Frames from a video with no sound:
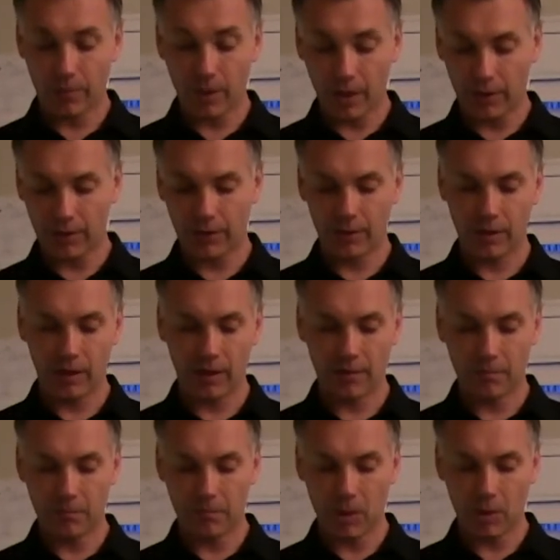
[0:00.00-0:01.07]
but the
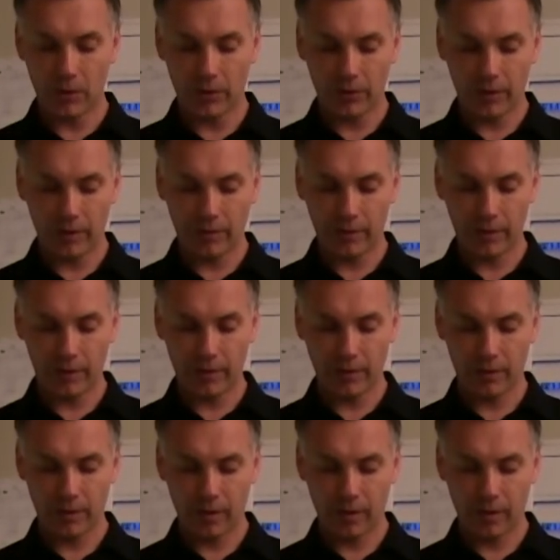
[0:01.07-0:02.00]
most different